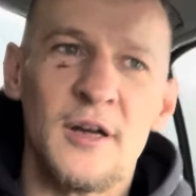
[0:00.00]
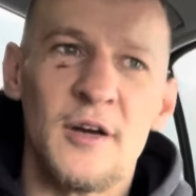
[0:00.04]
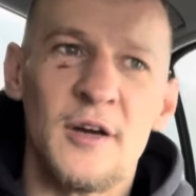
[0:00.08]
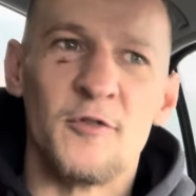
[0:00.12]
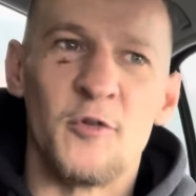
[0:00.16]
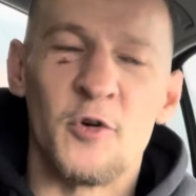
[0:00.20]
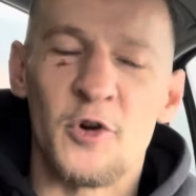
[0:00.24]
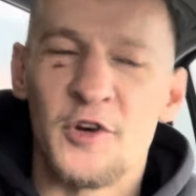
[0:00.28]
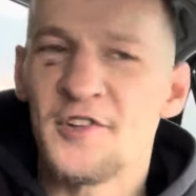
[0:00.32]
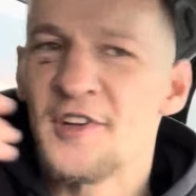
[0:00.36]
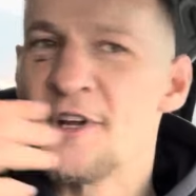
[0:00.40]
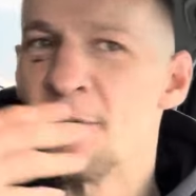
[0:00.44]

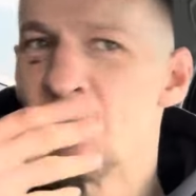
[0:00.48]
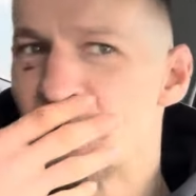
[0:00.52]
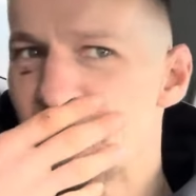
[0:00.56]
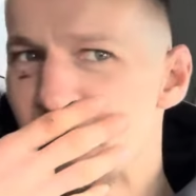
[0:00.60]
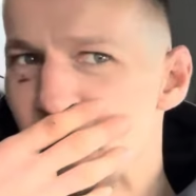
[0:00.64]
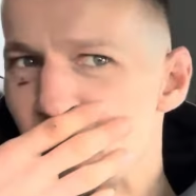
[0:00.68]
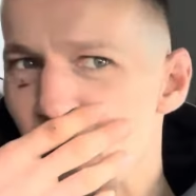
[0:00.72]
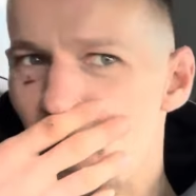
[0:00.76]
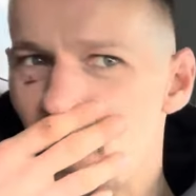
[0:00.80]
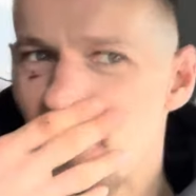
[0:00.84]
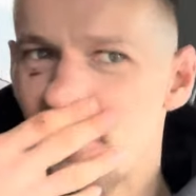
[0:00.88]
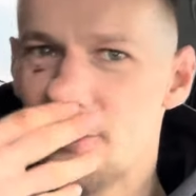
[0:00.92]
For somebody
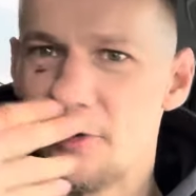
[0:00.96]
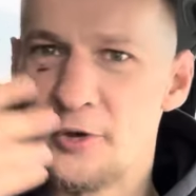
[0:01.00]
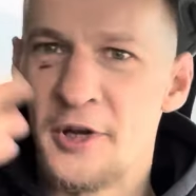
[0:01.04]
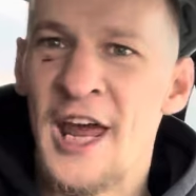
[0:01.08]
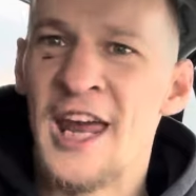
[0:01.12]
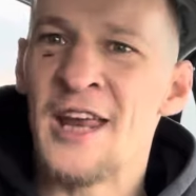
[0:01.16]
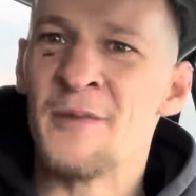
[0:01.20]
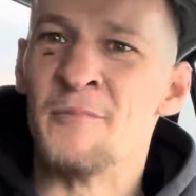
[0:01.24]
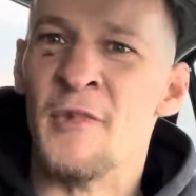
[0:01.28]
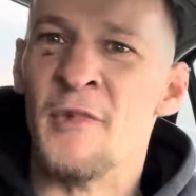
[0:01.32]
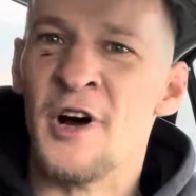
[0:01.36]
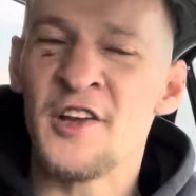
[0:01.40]
who wants to
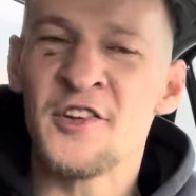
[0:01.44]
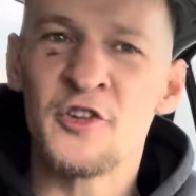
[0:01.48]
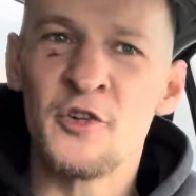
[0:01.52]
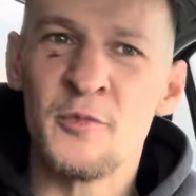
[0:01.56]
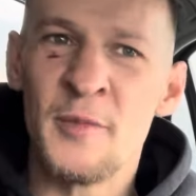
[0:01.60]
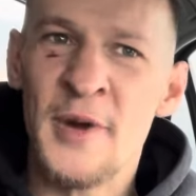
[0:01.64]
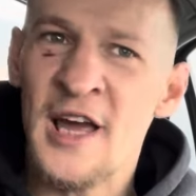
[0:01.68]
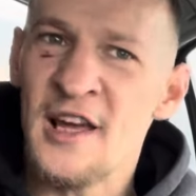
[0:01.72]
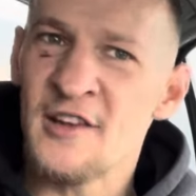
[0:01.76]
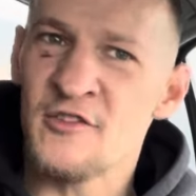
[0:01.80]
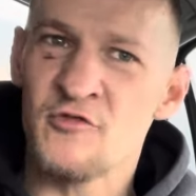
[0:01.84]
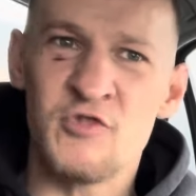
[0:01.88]
gain muscle
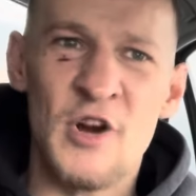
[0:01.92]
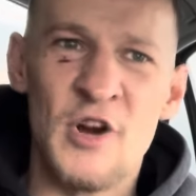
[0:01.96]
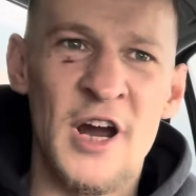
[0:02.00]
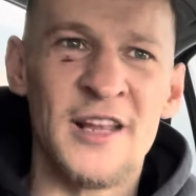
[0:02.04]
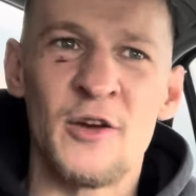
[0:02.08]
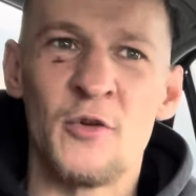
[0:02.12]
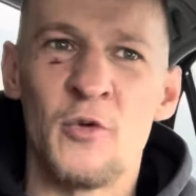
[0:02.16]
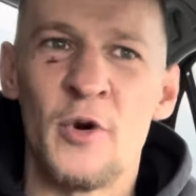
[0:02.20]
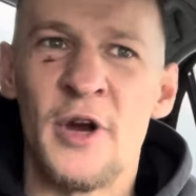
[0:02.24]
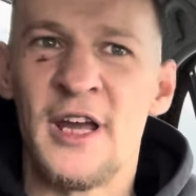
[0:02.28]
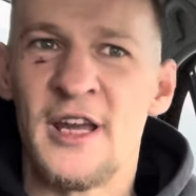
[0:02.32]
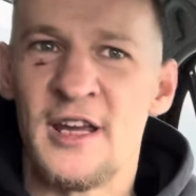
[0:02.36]
mass right
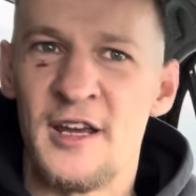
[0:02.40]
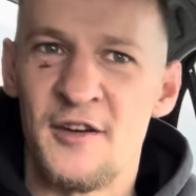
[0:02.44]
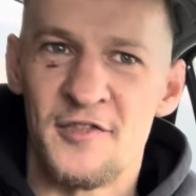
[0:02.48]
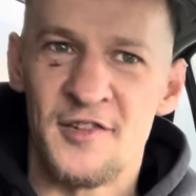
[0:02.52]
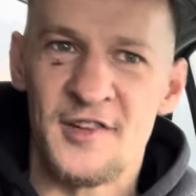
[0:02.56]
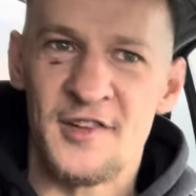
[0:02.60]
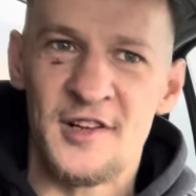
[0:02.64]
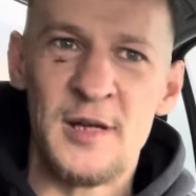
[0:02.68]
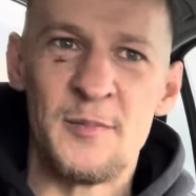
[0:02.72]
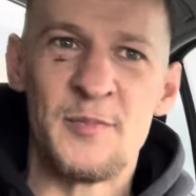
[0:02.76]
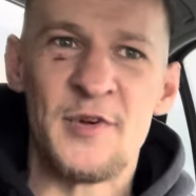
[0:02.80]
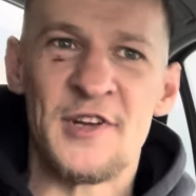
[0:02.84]
away, if
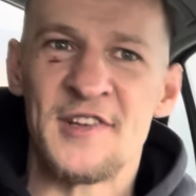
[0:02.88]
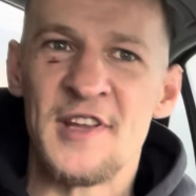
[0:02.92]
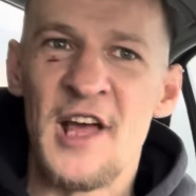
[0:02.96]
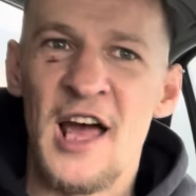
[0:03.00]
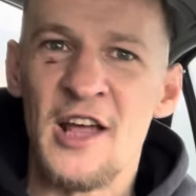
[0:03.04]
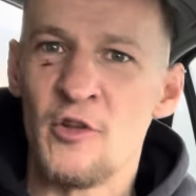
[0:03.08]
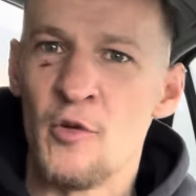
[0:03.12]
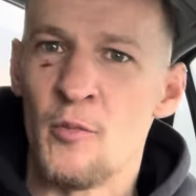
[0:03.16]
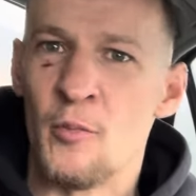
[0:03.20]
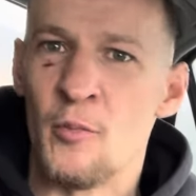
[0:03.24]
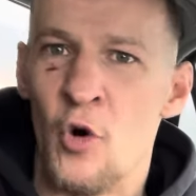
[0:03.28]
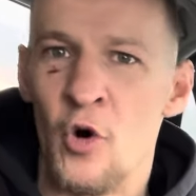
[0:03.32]
sleep is
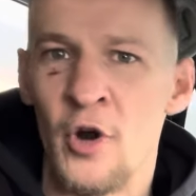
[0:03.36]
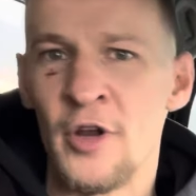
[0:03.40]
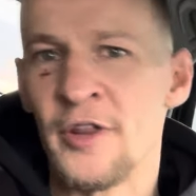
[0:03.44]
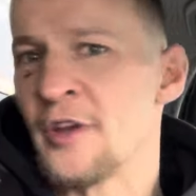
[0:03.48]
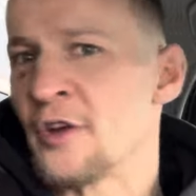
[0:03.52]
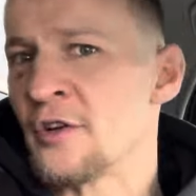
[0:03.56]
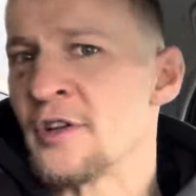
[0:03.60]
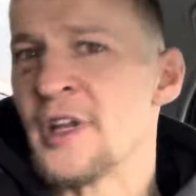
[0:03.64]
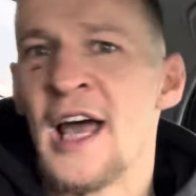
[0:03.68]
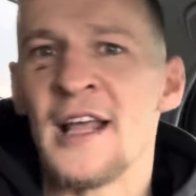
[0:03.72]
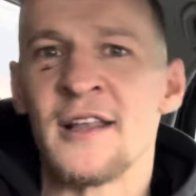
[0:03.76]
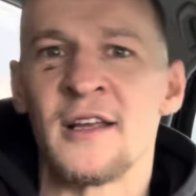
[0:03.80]
not on point,
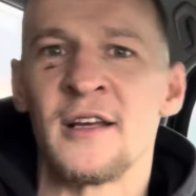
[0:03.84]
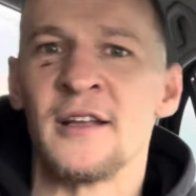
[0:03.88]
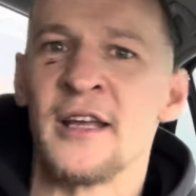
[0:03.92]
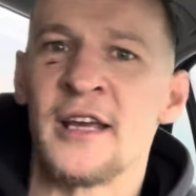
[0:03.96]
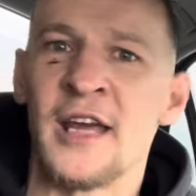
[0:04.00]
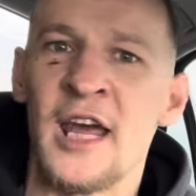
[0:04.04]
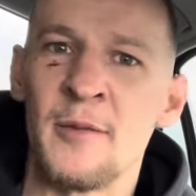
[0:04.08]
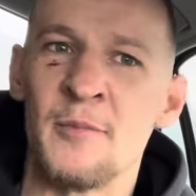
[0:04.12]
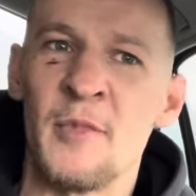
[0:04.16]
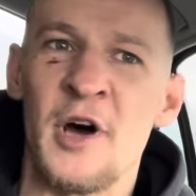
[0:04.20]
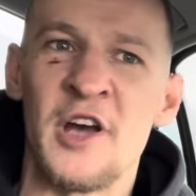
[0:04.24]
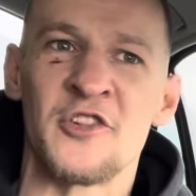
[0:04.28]
they're not gonna
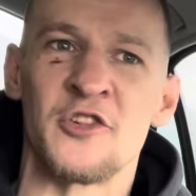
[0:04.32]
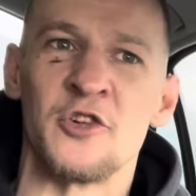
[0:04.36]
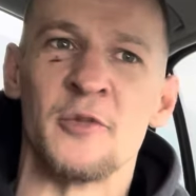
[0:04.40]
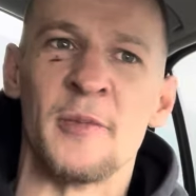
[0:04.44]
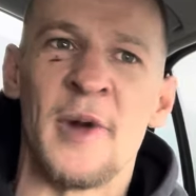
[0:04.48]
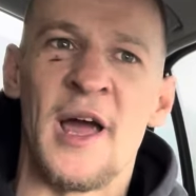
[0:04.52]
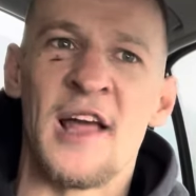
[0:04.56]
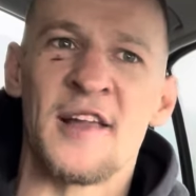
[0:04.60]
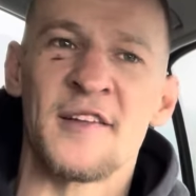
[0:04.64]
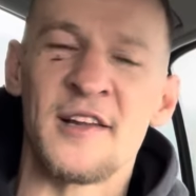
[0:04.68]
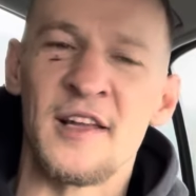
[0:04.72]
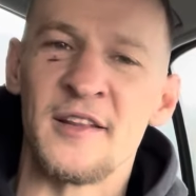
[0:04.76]
gain muscle
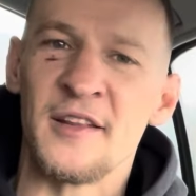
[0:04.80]
mass.